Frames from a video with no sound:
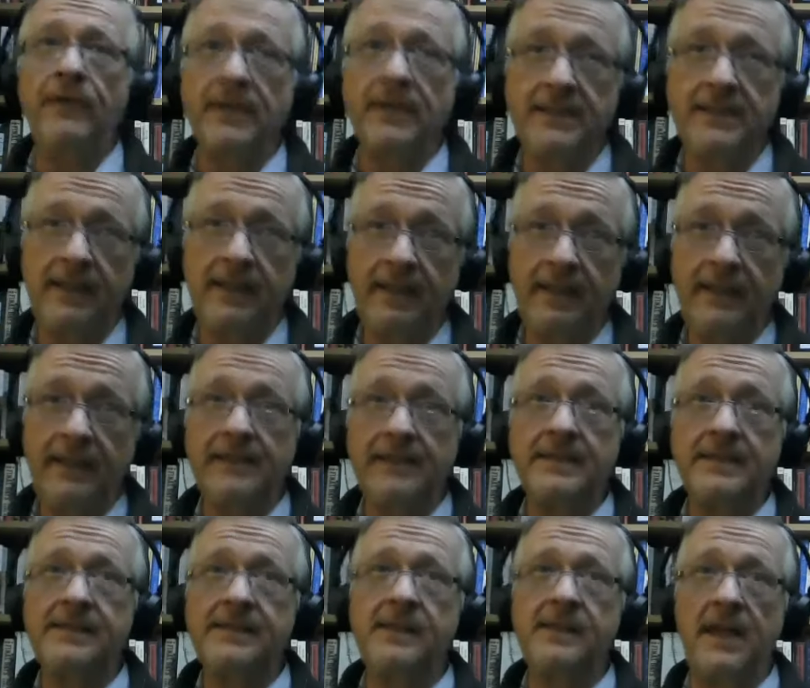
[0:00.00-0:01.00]
one is that
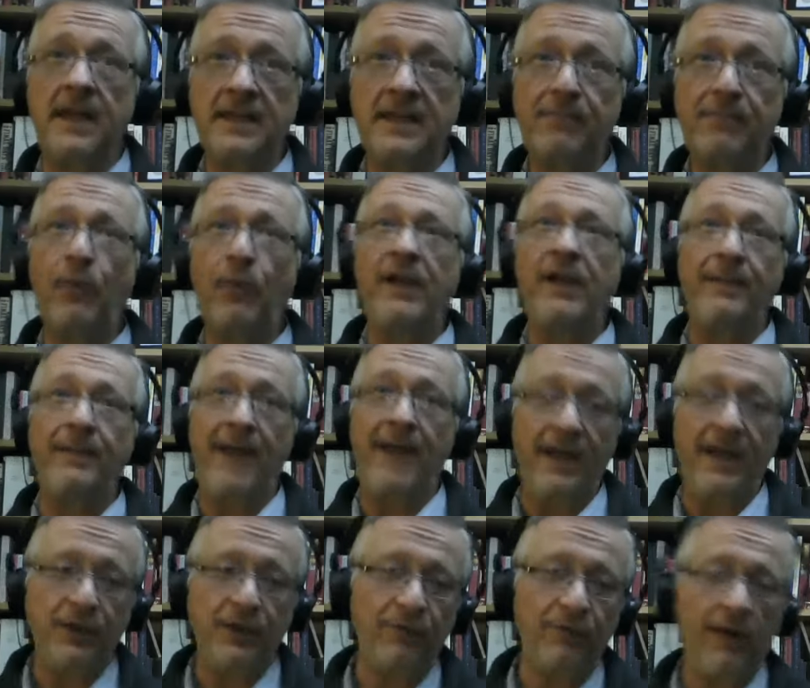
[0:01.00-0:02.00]
it is a
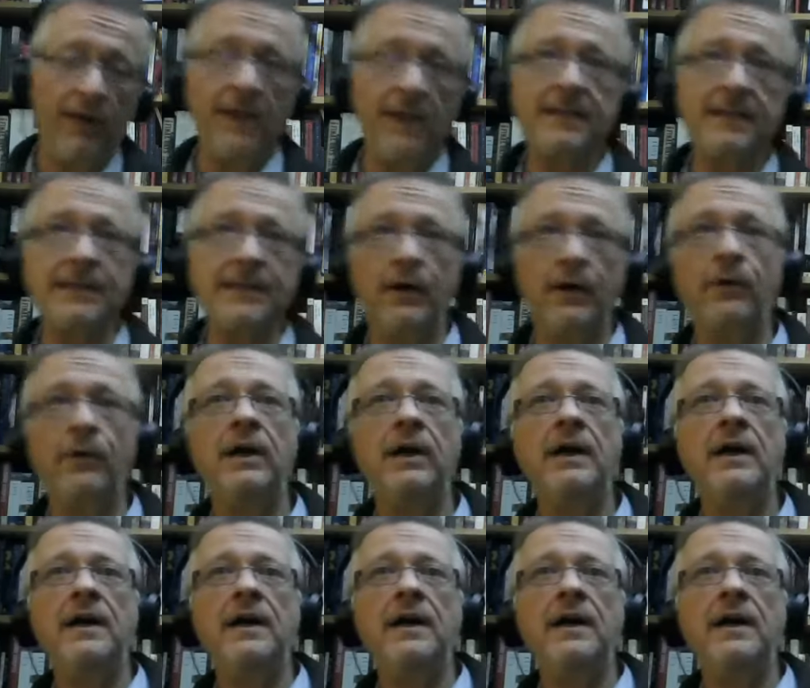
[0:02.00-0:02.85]
sporting match, right? So